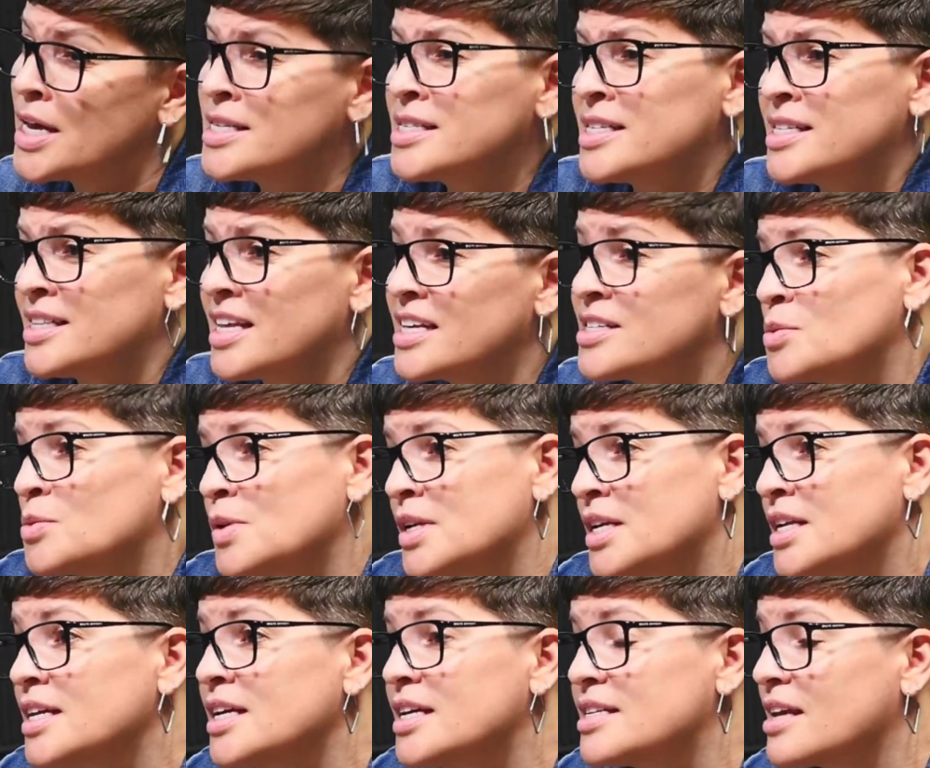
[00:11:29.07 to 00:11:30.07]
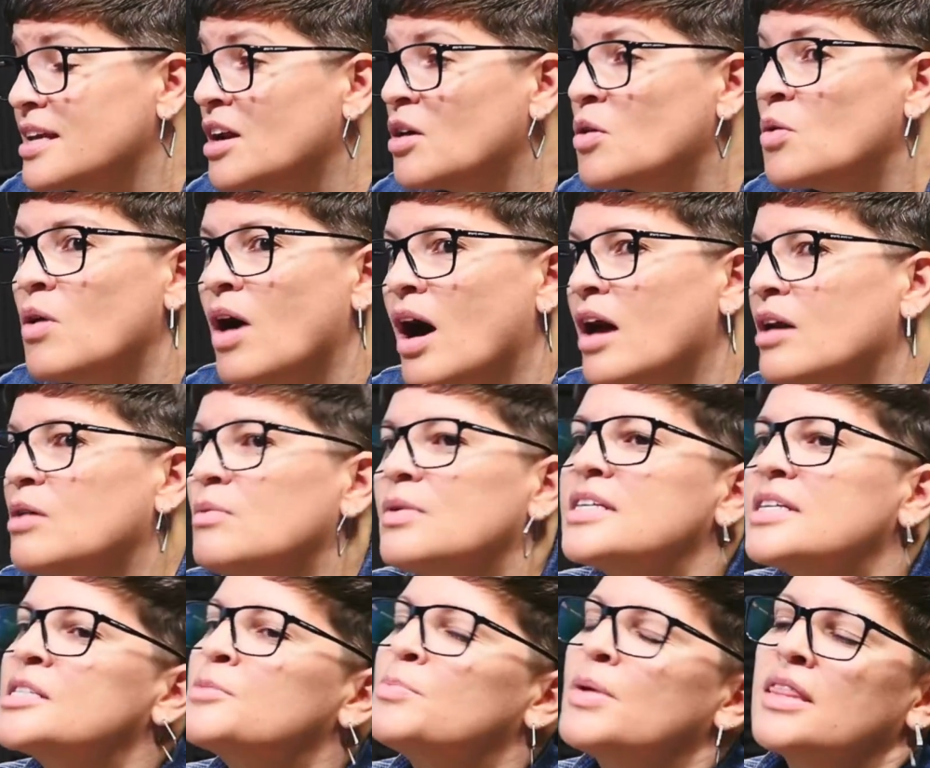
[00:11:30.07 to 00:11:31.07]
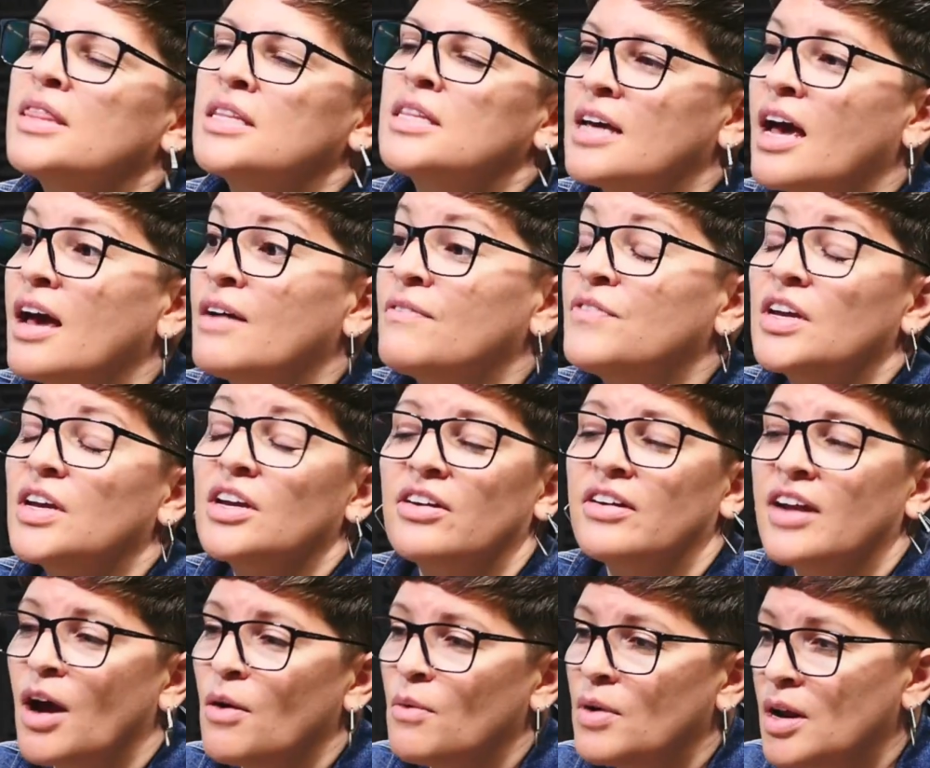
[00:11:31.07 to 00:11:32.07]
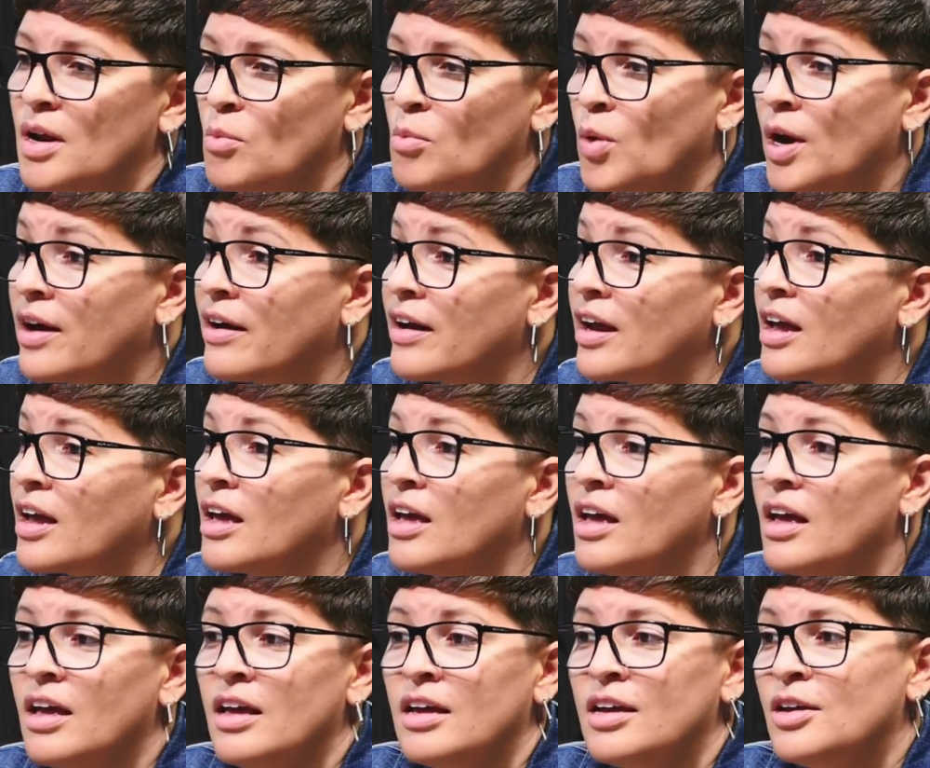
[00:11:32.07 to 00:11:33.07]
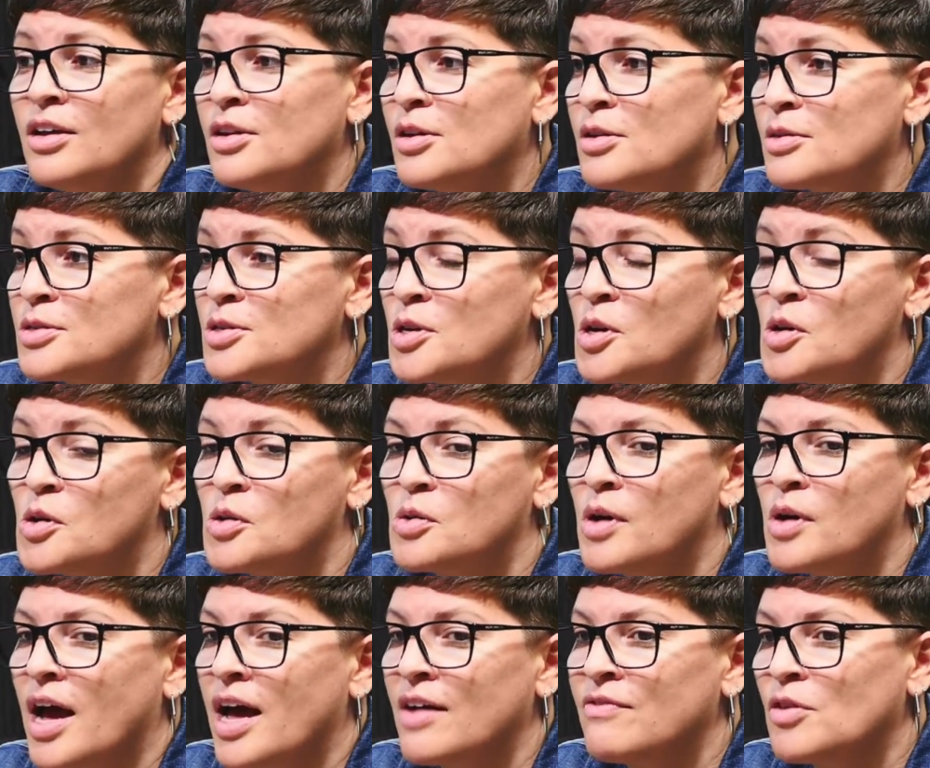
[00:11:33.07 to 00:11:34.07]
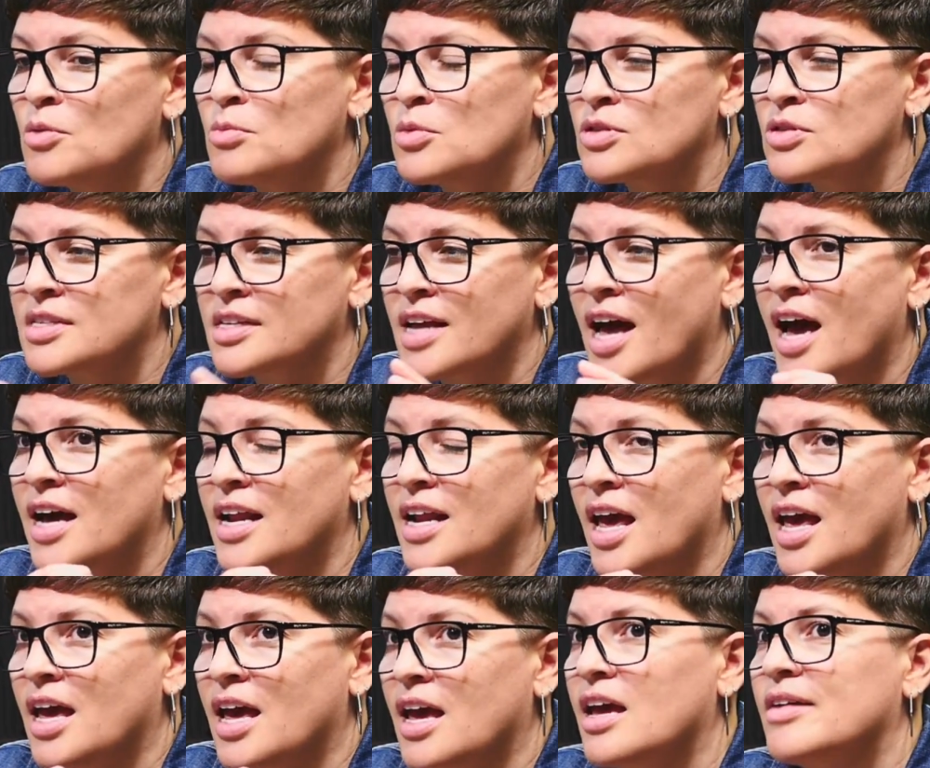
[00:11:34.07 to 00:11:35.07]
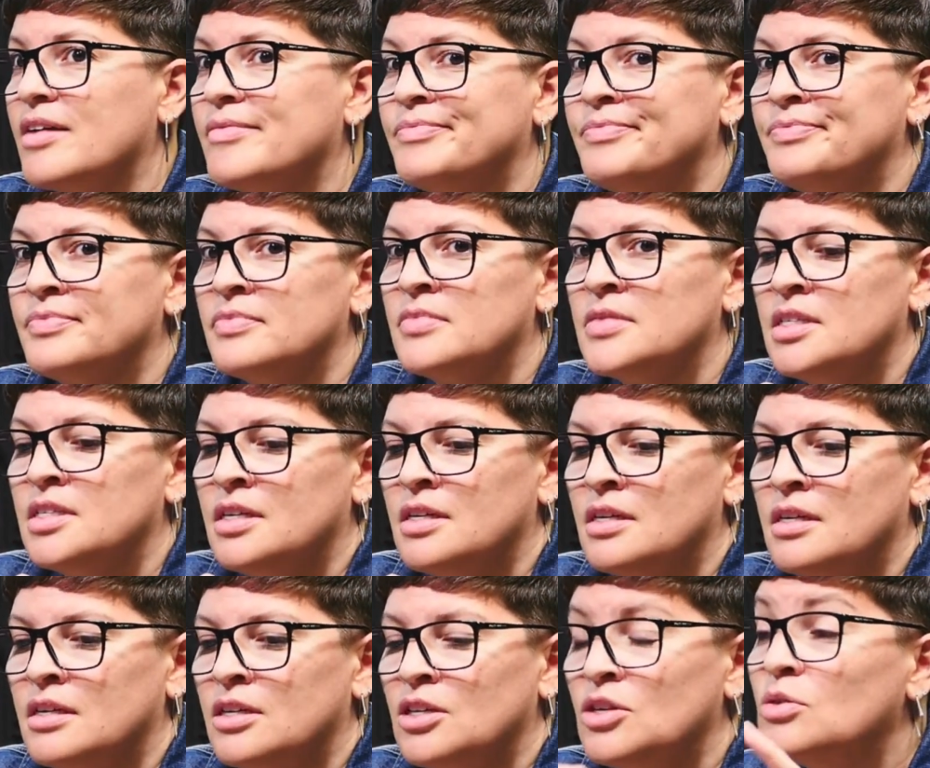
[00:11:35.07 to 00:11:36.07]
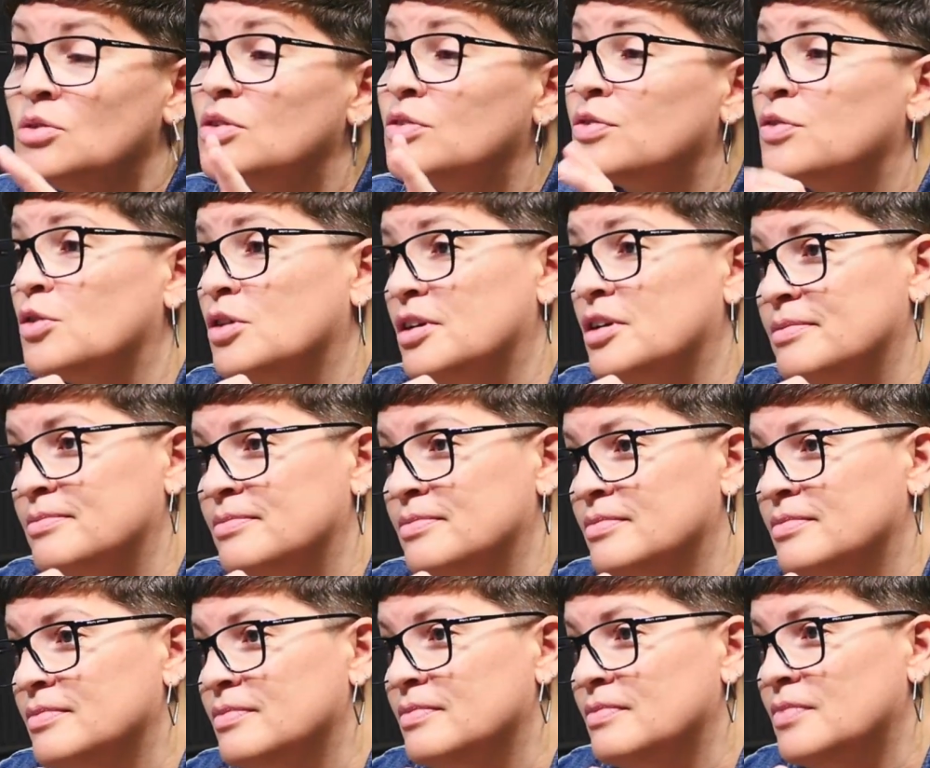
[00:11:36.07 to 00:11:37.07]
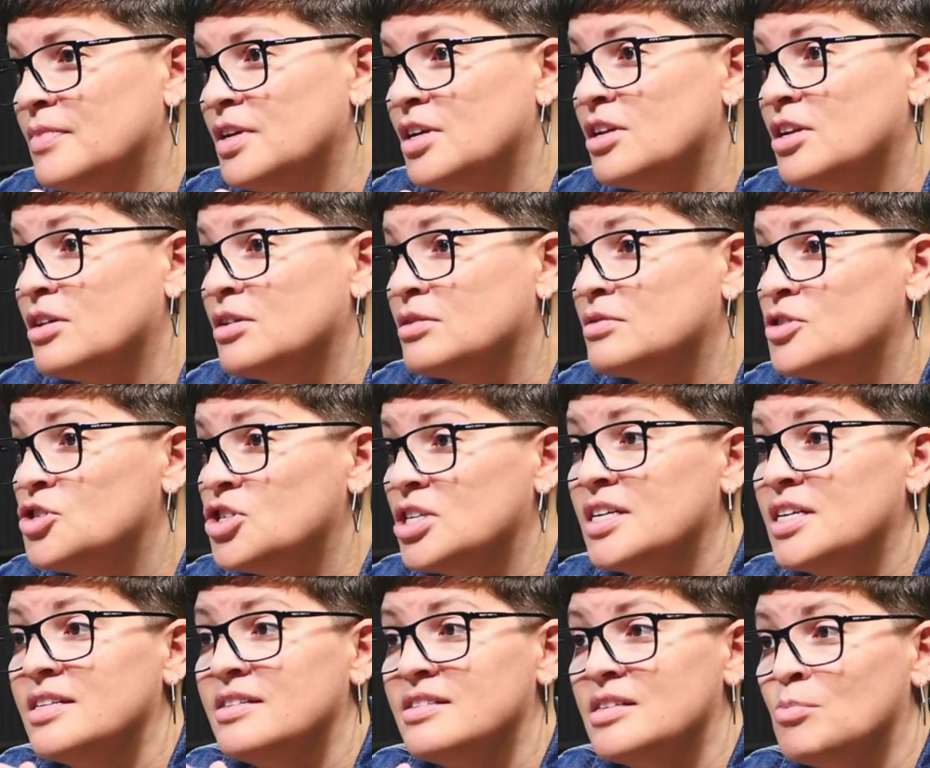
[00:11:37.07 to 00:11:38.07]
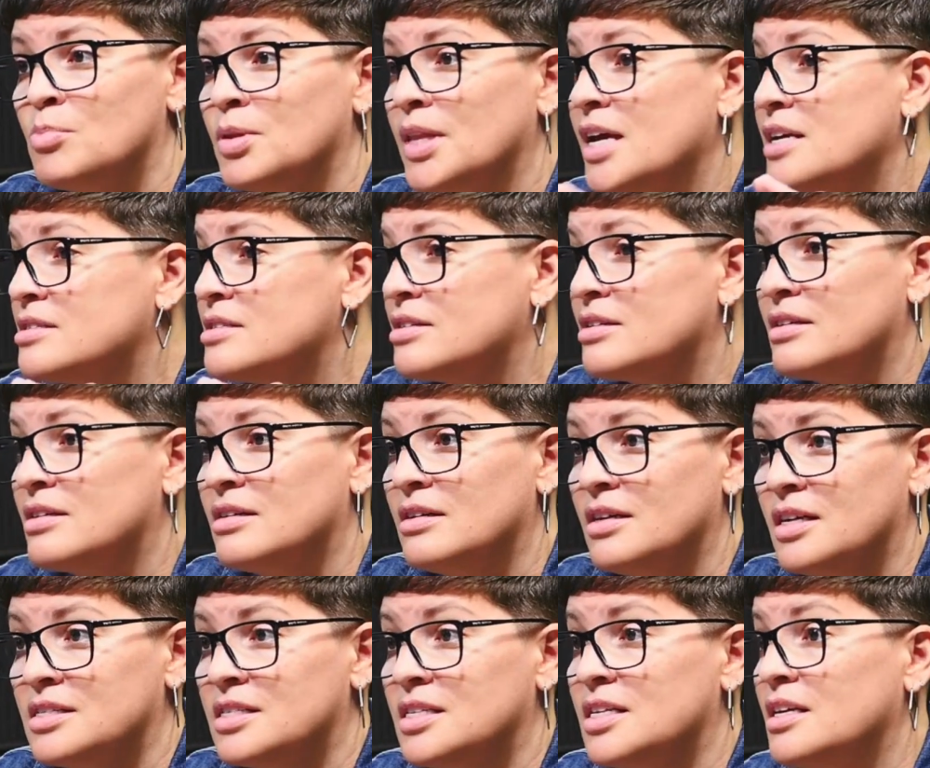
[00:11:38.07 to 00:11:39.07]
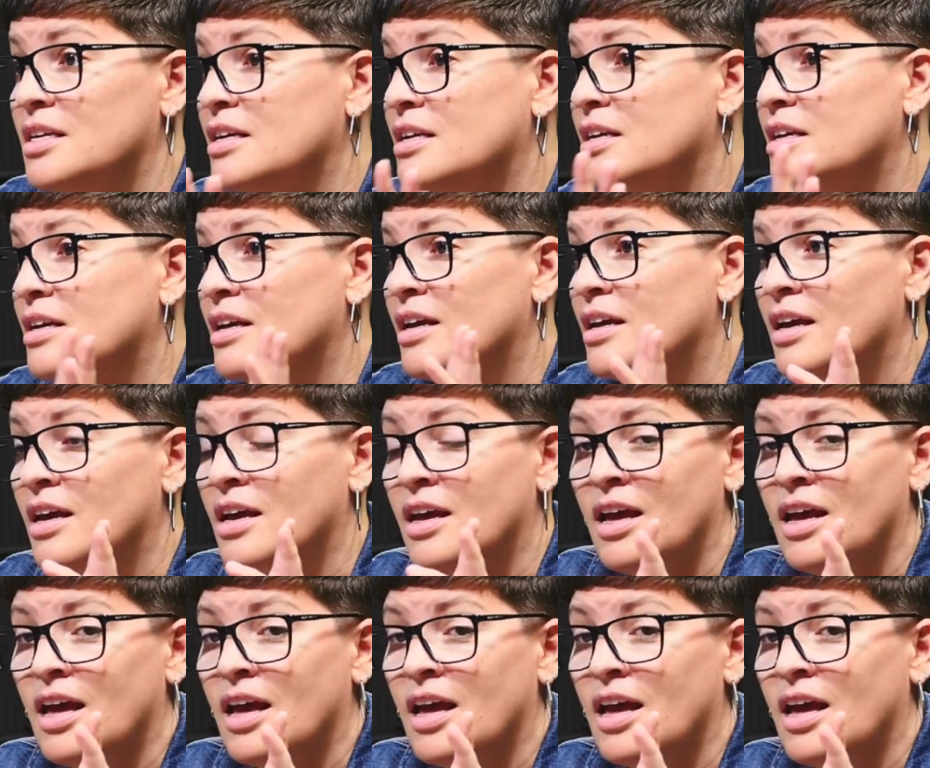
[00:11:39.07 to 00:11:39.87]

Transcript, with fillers: ways it, that's what it is. I don't I don't want to spend the time figuring out what I'm wearing. You yeah. Know, so I've almost got a uniform. Okay. You know, jeans, a blazer, a tee,